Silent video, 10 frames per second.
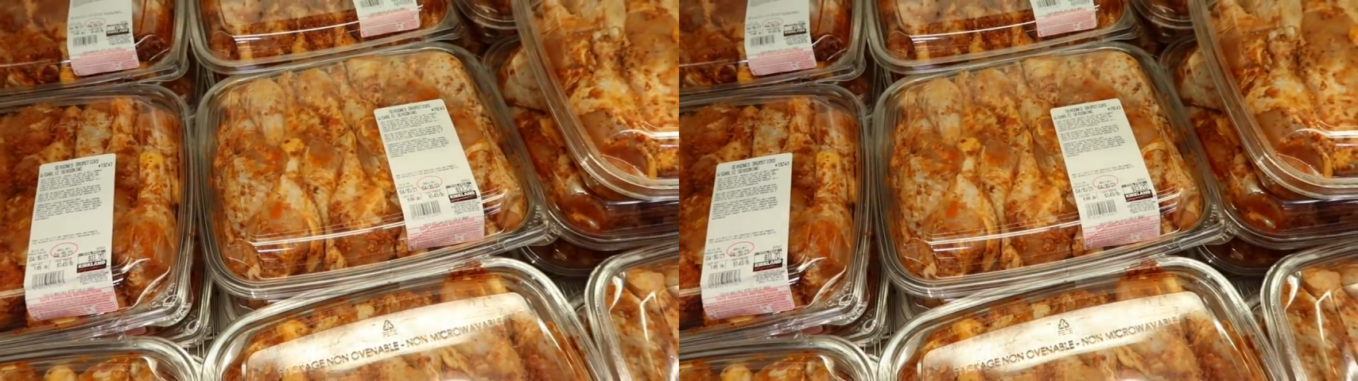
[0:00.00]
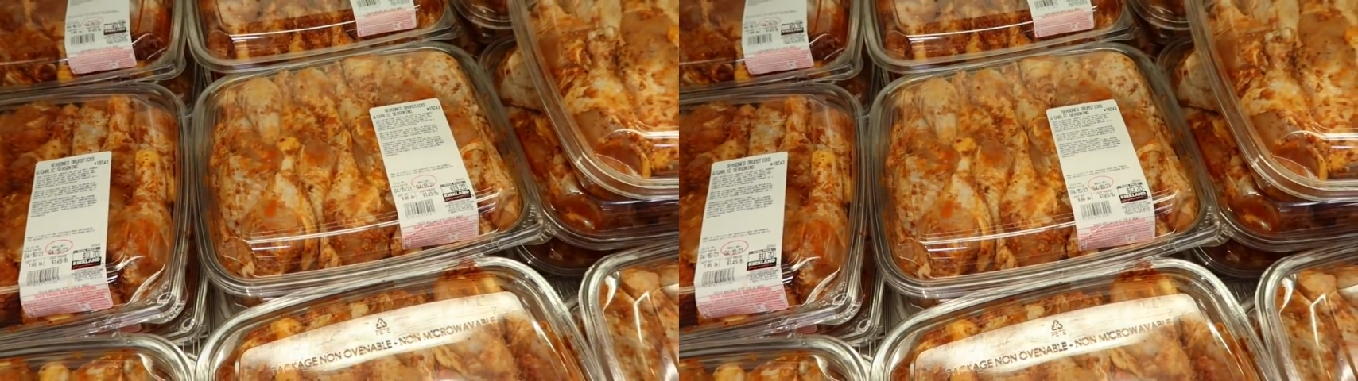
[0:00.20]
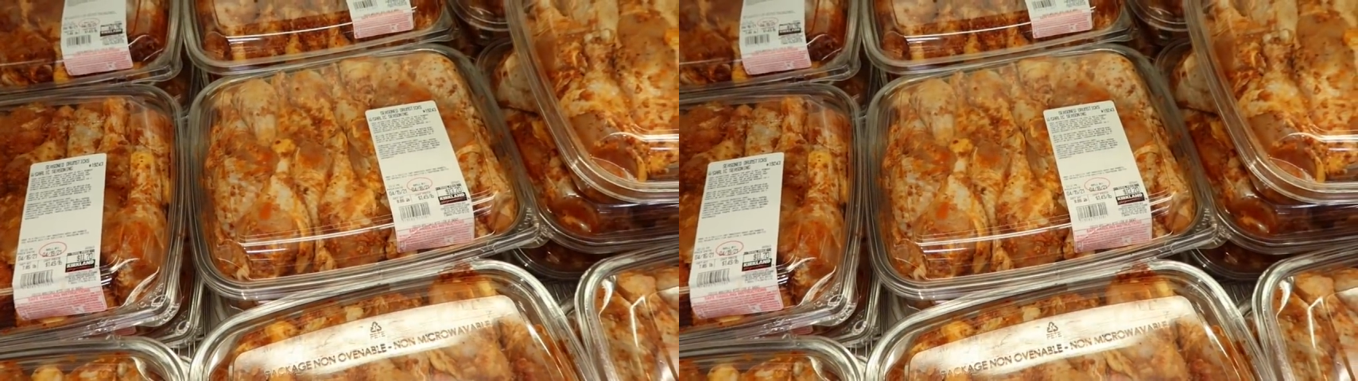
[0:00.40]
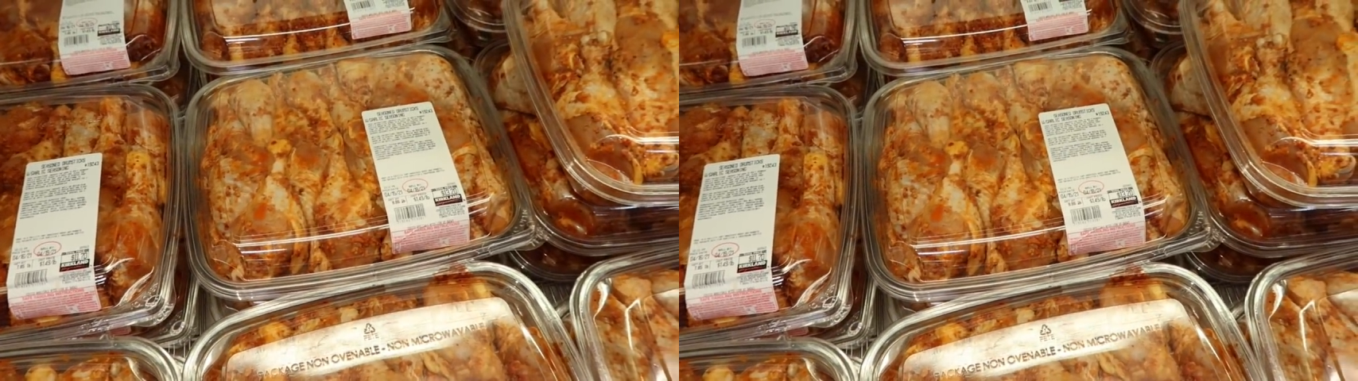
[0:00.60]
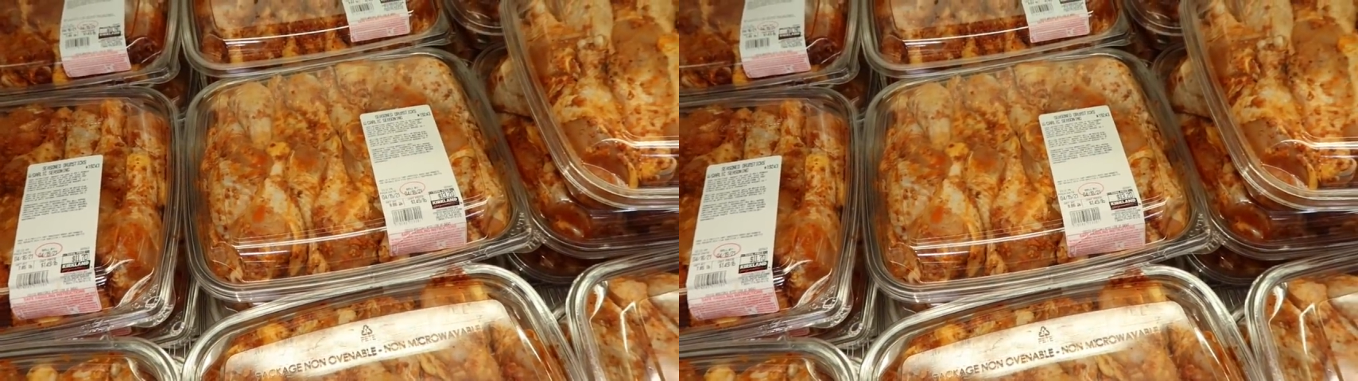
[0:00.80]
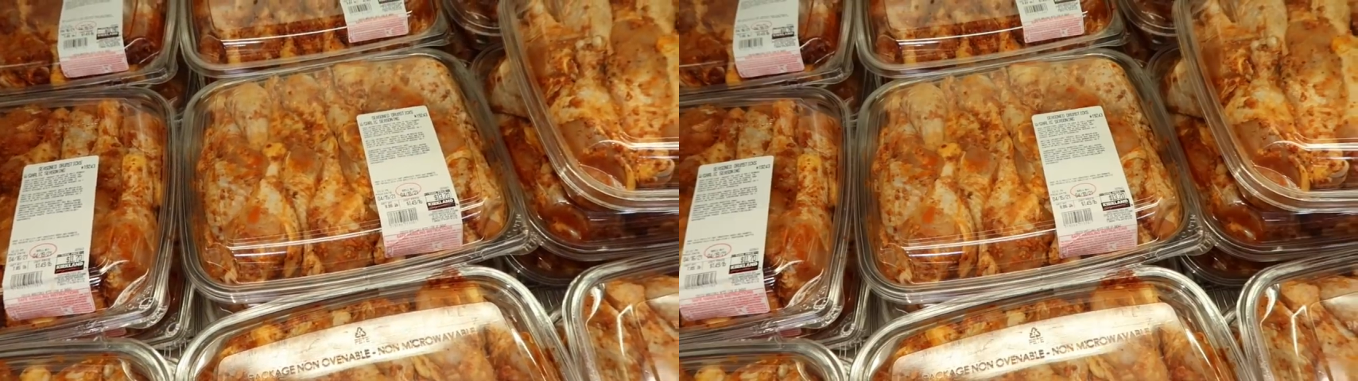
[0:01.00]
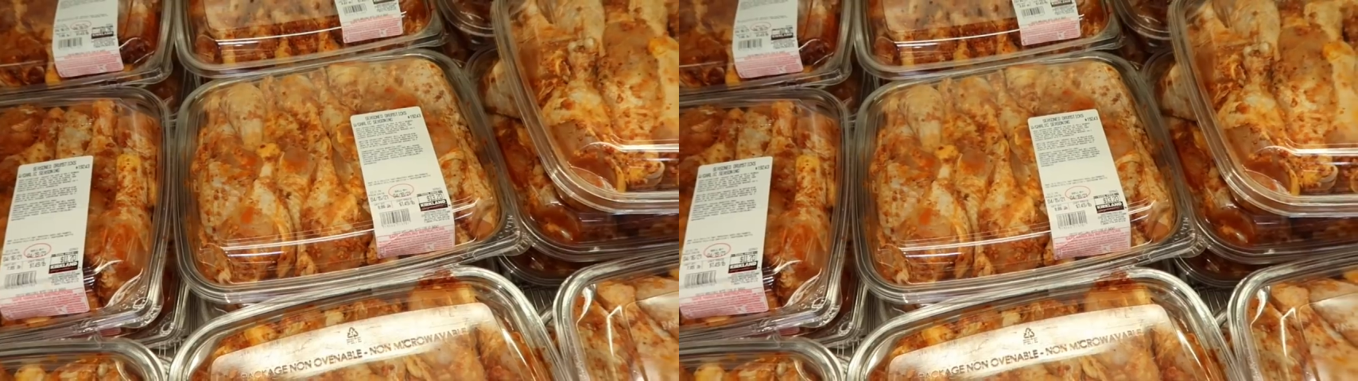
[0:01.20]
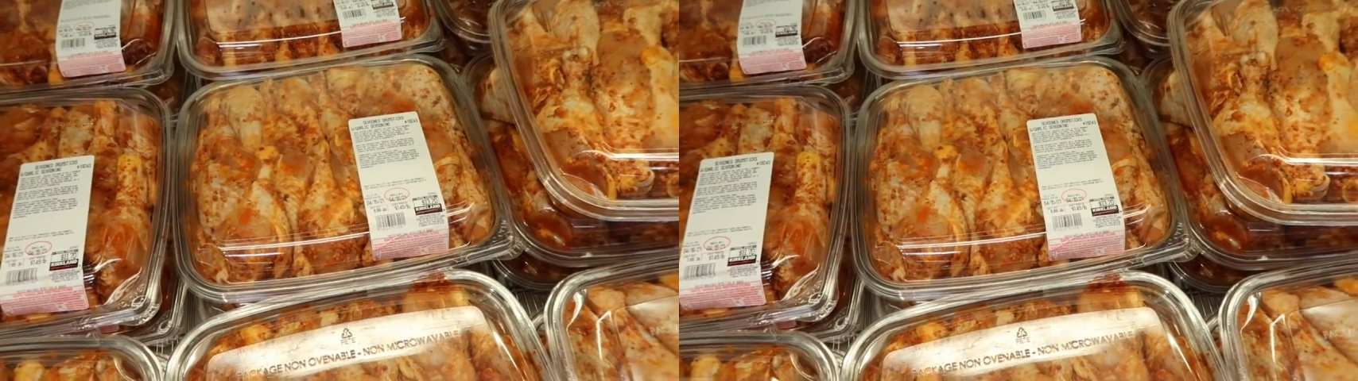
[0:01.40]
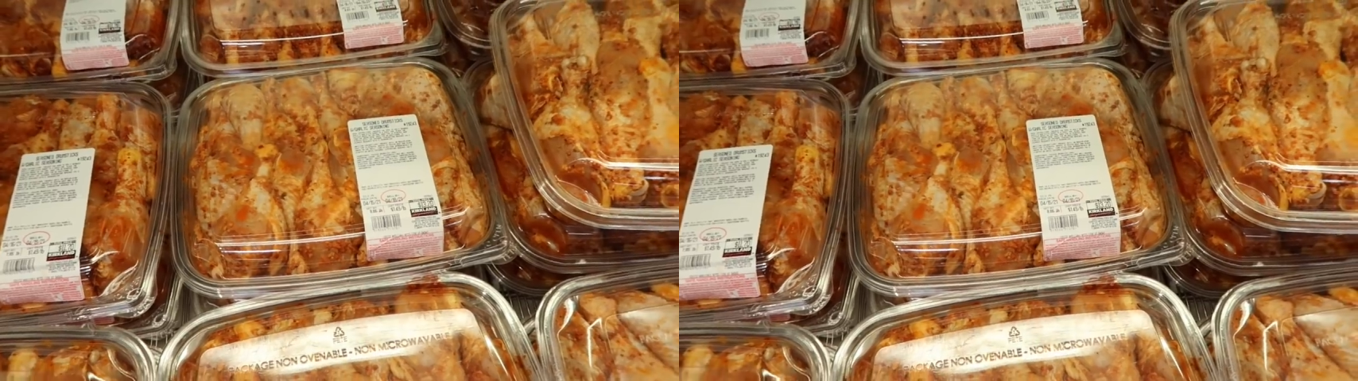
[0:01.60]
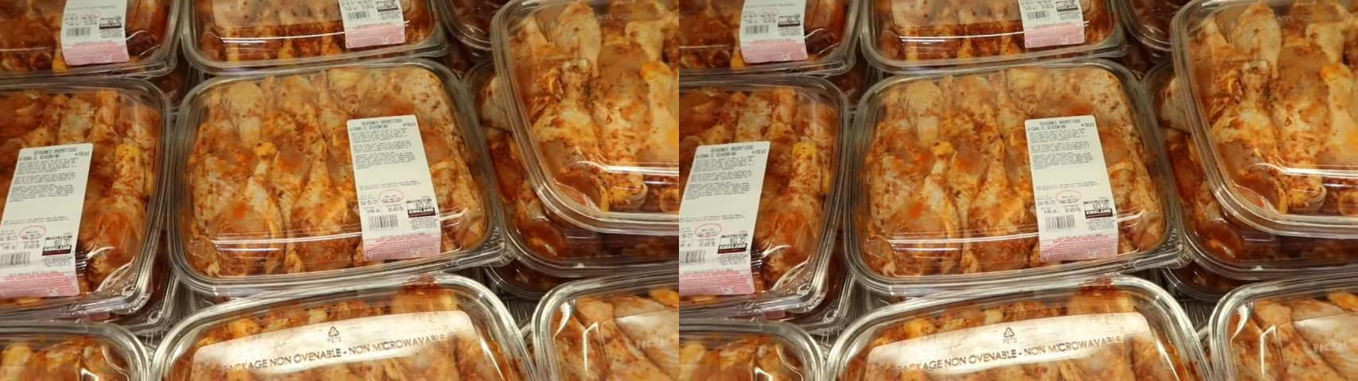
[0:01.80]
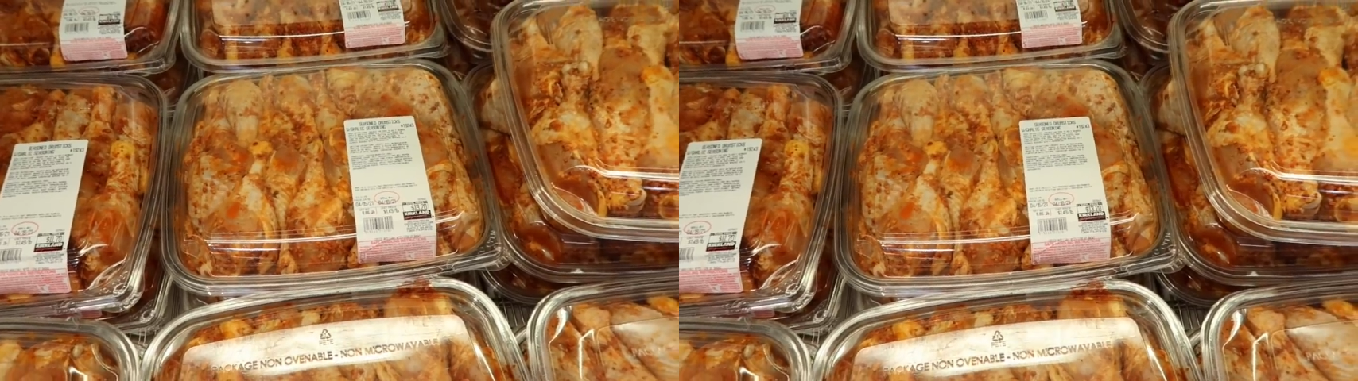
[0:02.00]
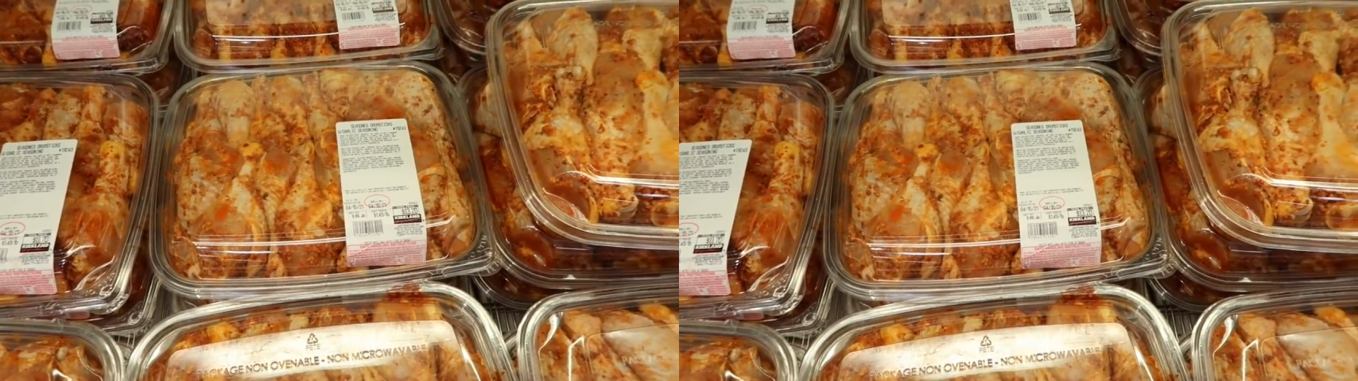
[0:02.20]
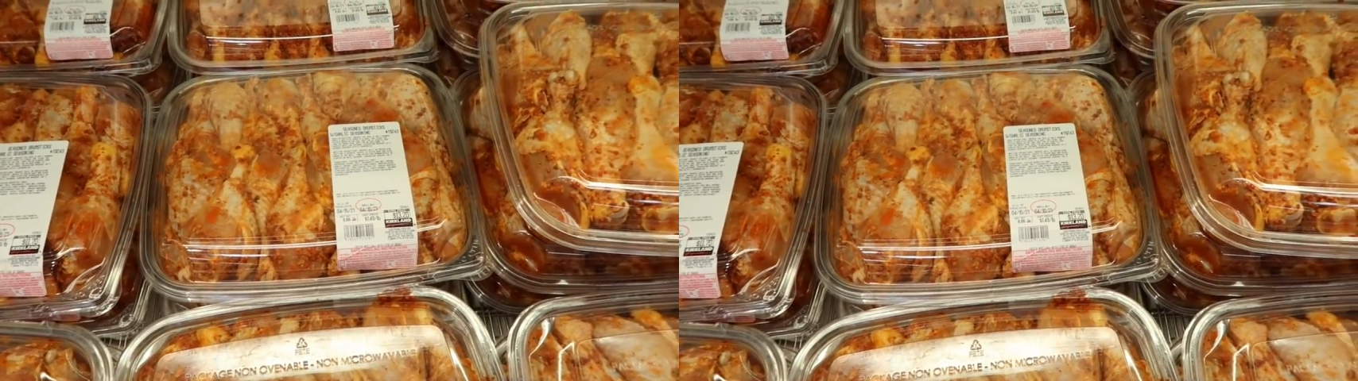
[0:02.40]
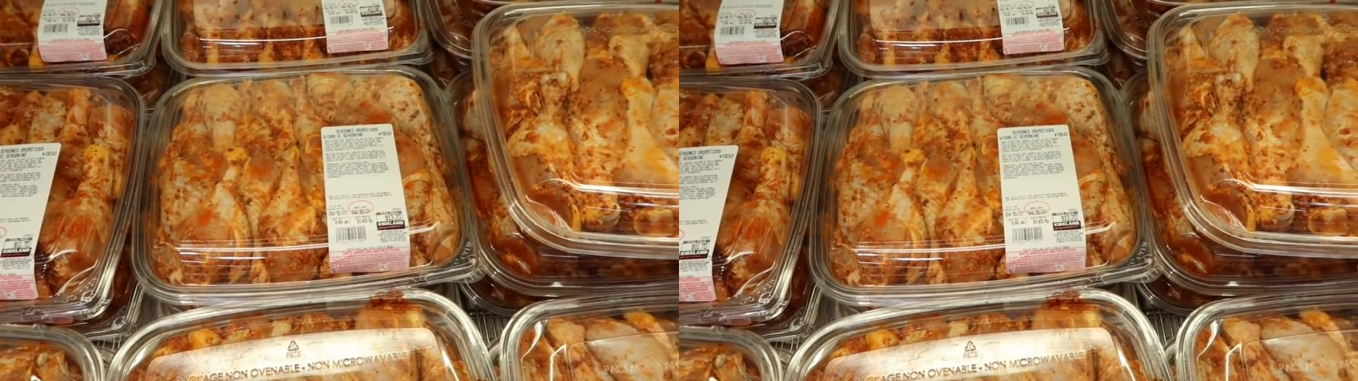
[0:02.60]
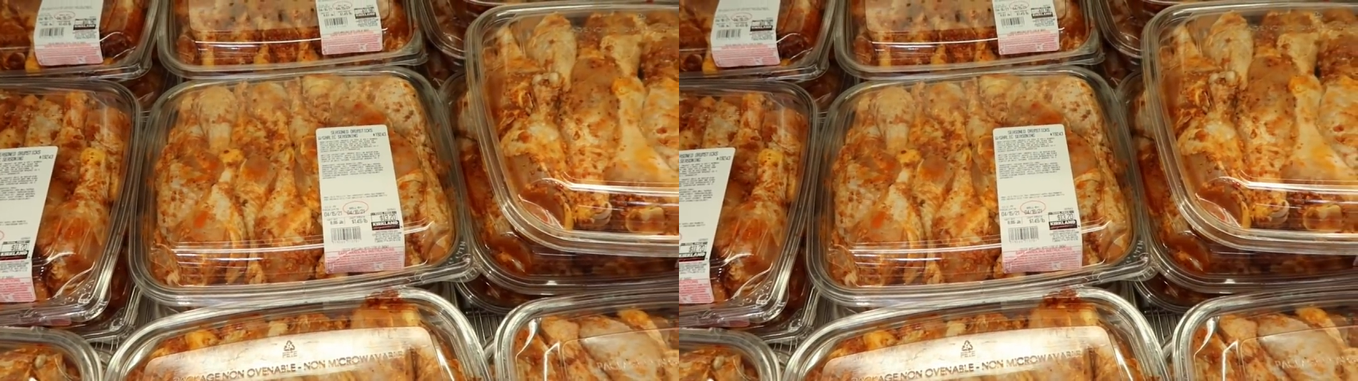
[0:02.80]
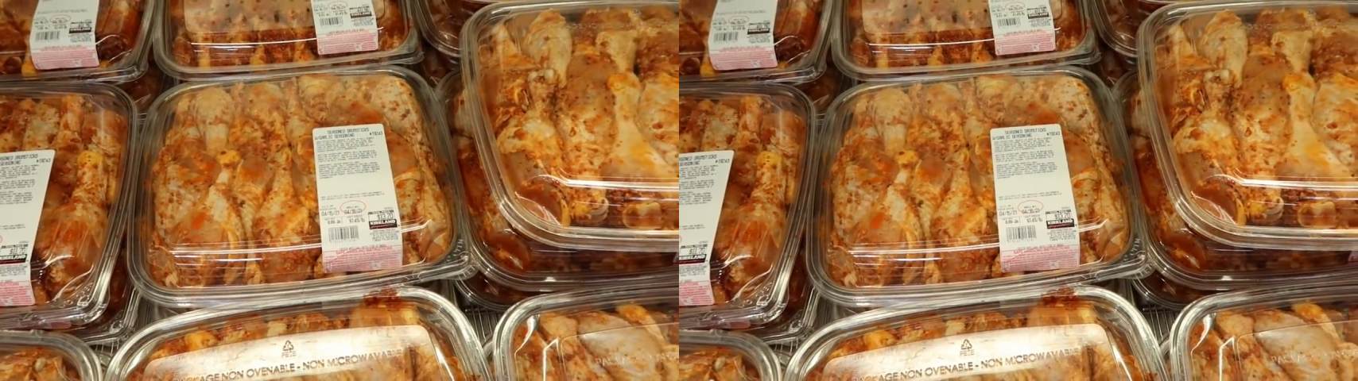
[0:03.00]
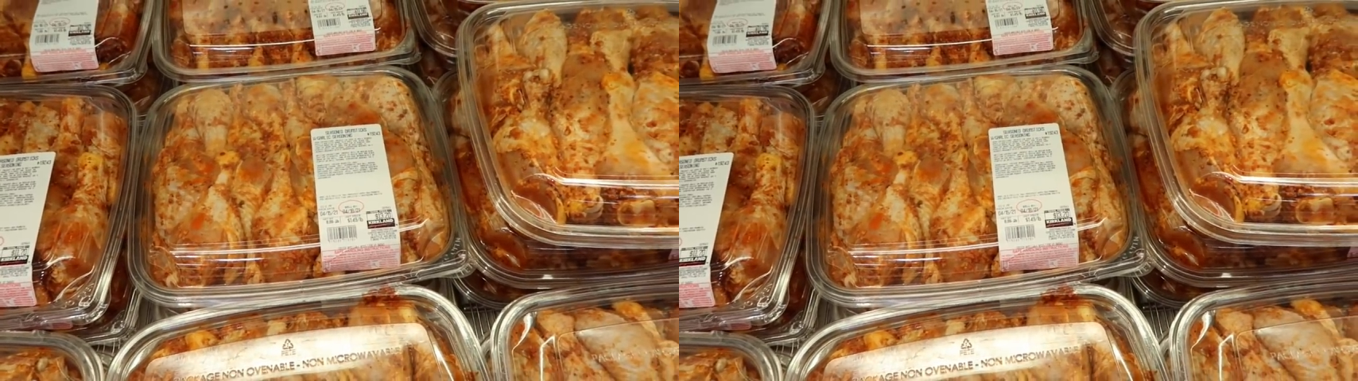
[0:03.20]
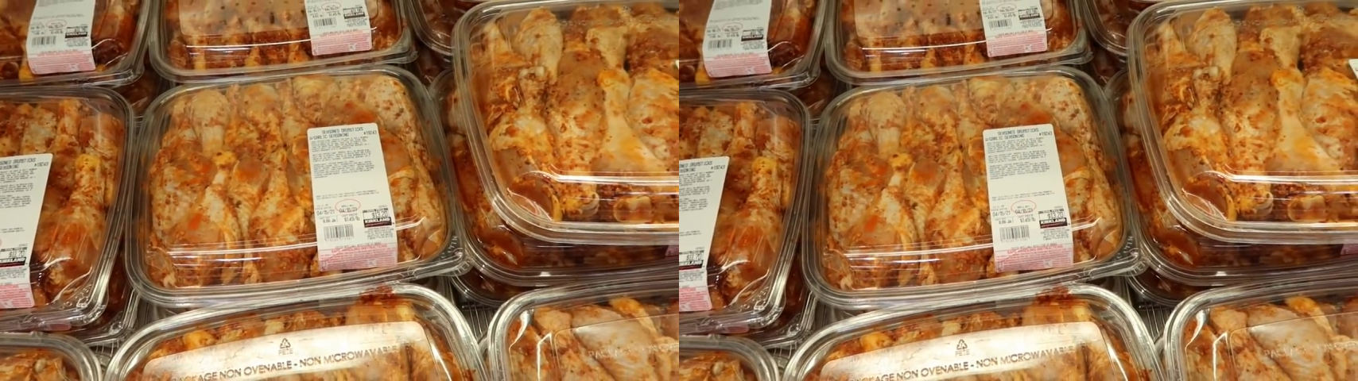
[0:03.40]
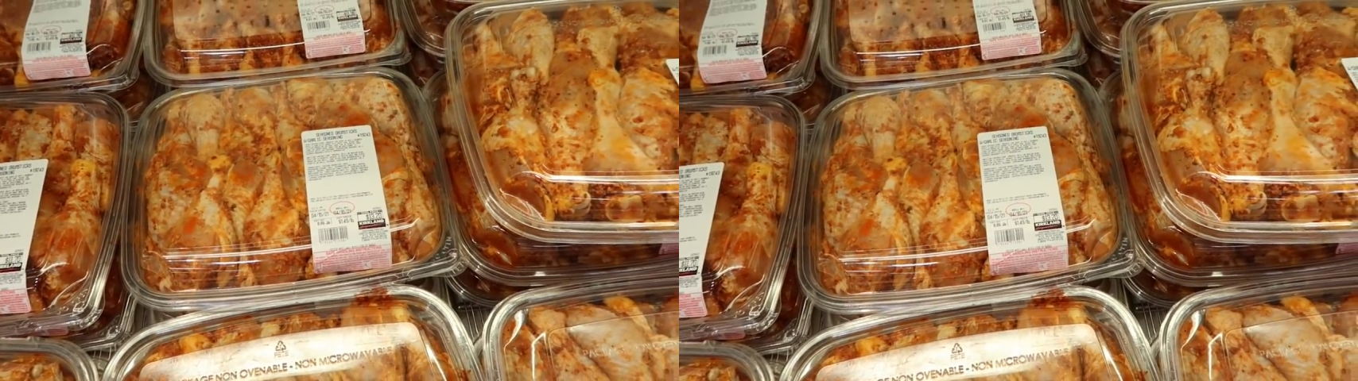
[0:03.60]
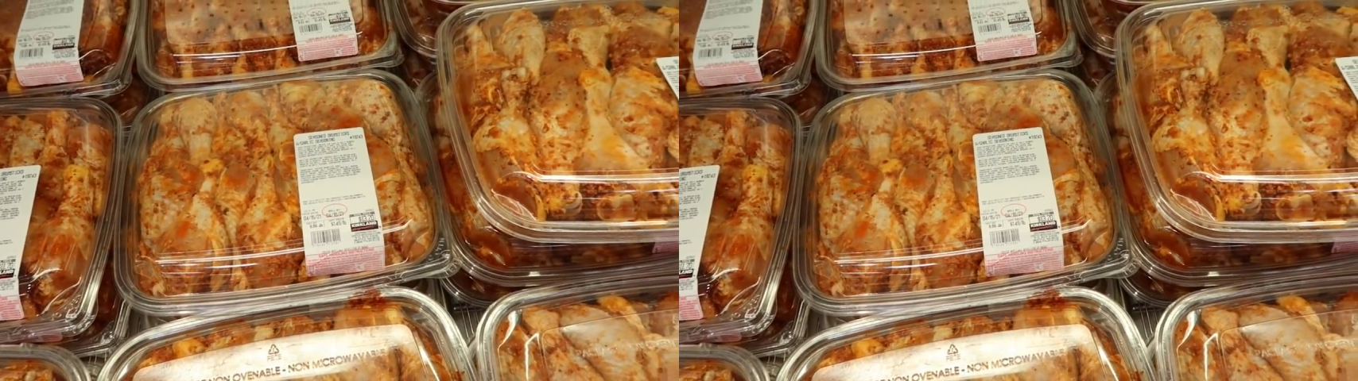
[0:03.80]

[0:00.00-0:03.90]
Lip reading: No face is visible, so there are no lips to read.